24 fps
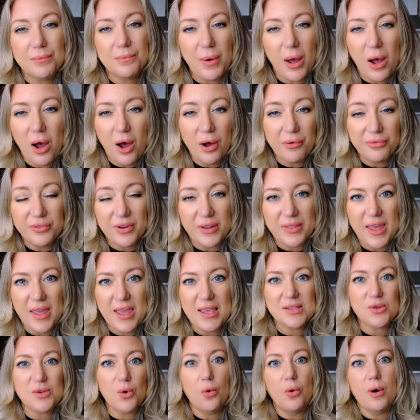after
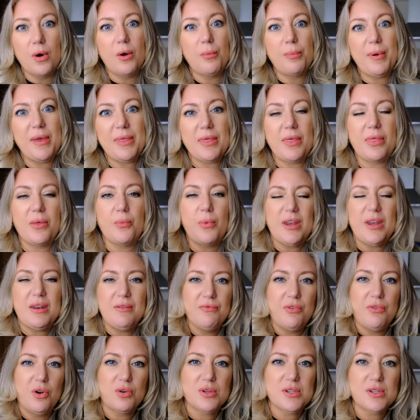this, or it'll be that the wedding
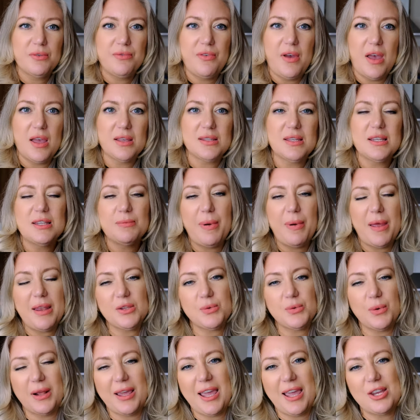vlogs are first. It
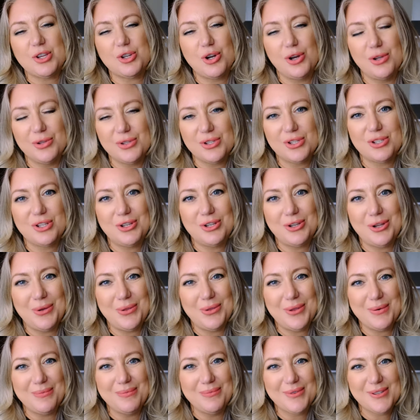depends when I get a chance to do
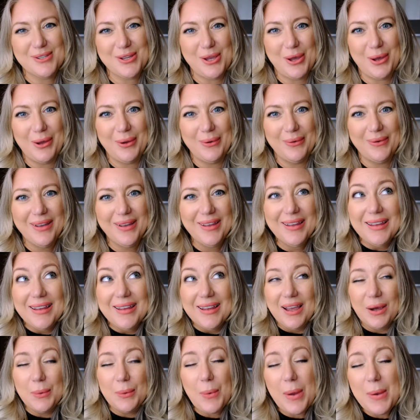them, so
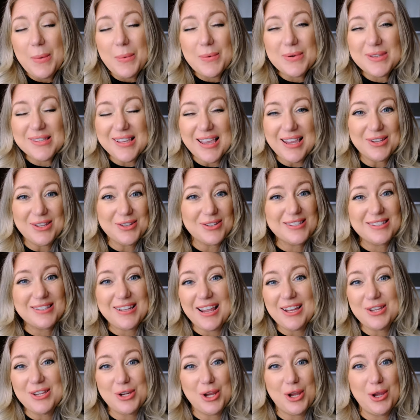we will see. Just stay
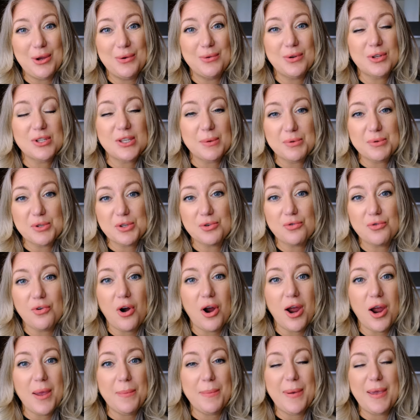tuned,
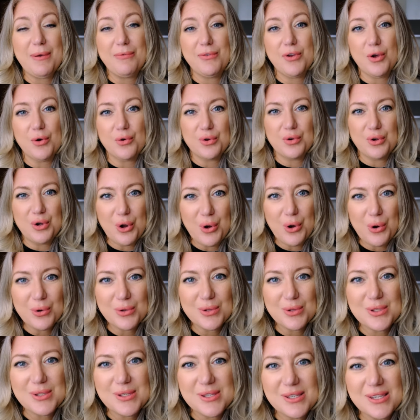subscribe if you're
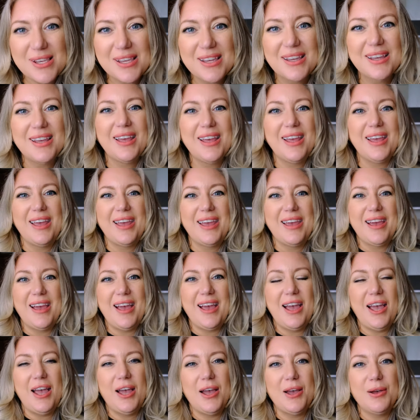not,
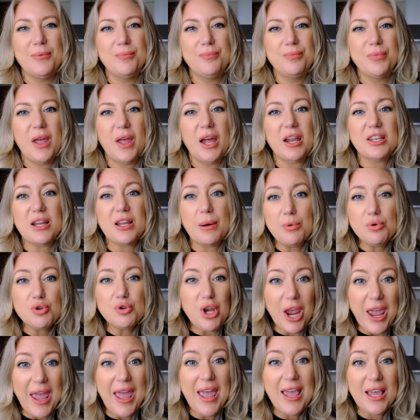double
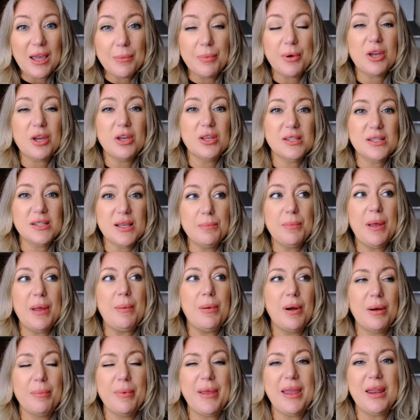check because some
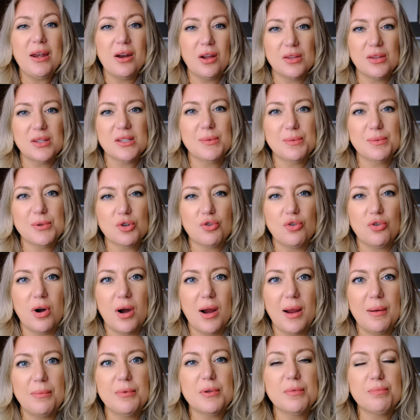people are being
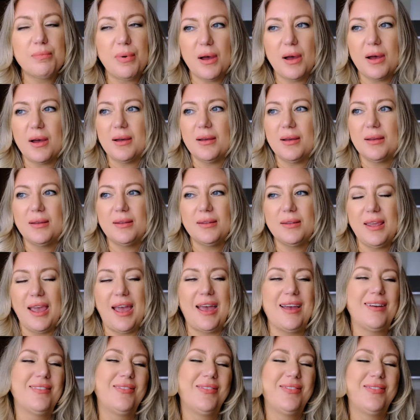unsubscribed, but yeah.